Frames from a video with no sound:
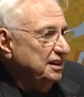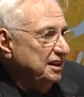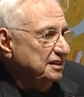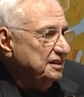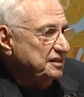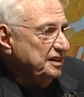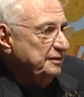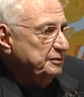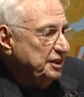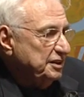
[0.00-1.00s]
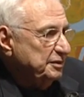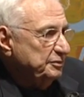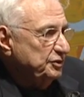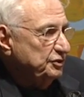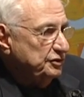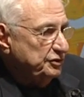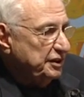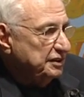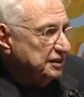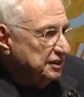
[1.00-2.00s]
At the same time, two or
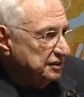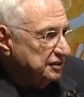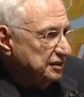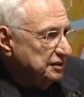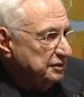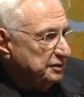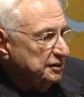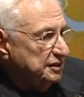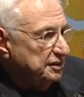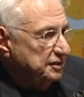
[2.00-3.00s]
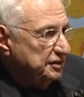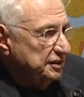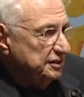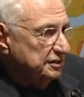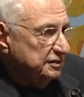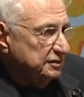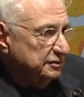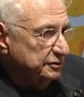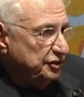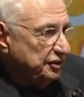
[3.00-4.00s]
three other concert halls around the country,
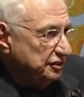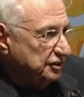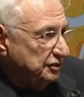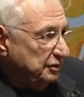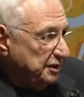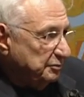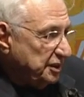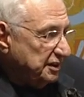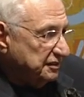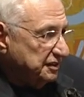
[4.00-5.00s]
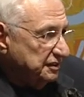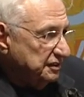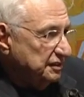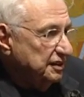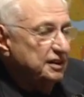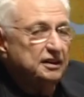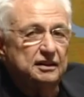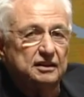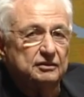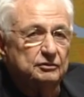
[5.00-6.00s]
which are square boxes,
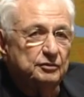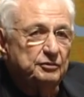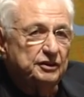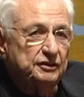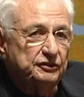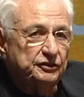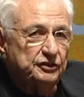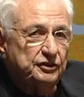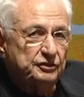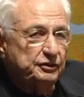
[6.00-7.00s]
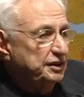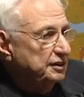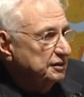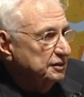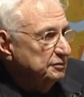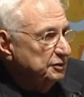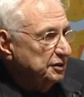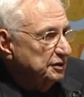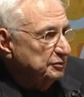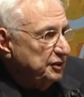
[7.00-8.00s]
were built for 300
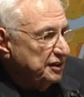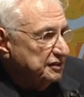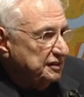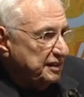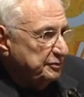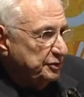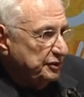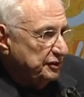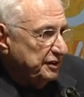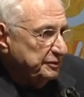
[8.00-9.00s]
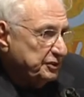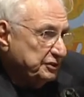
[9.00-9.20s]
million plus, same program.